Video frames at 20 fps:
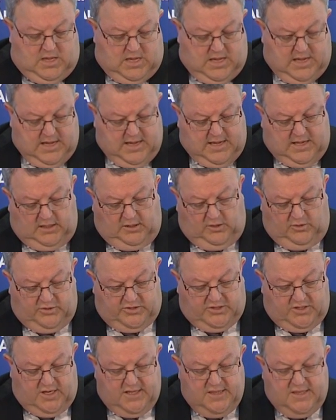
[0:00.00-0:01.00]
Uh,
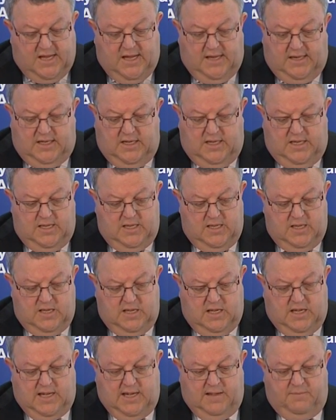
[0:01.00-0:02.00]
alongside that,
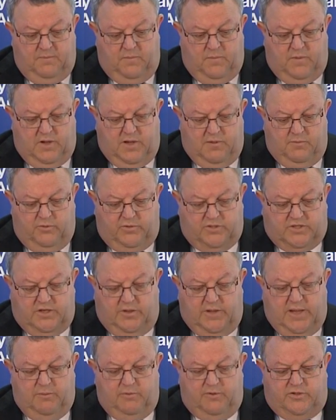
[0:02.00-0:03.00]
um, I'm
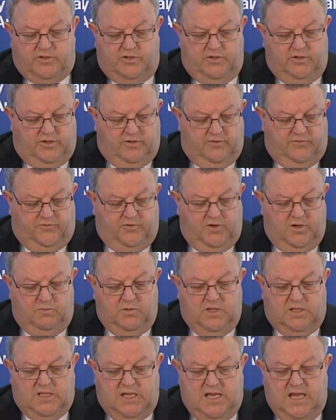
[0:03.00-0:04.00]
also able to confirm
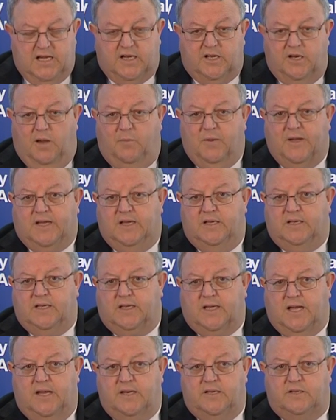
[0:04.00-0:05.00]
that the economic
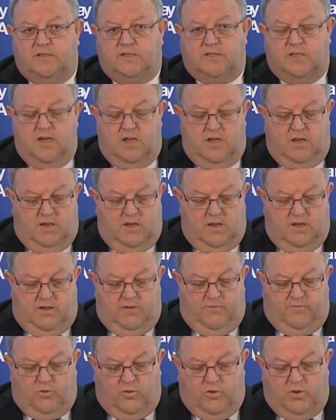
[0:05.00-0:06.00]
indicators
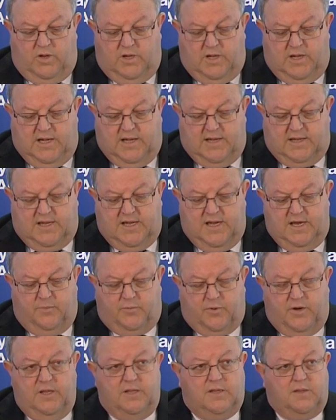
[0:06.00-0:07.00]
for uh,
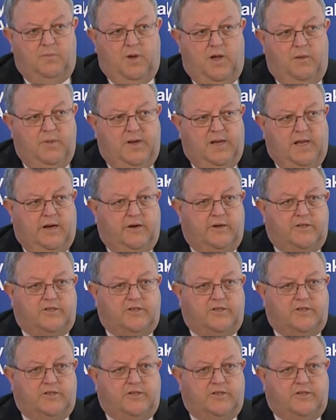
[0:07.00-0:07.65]
Canterbury at the moment are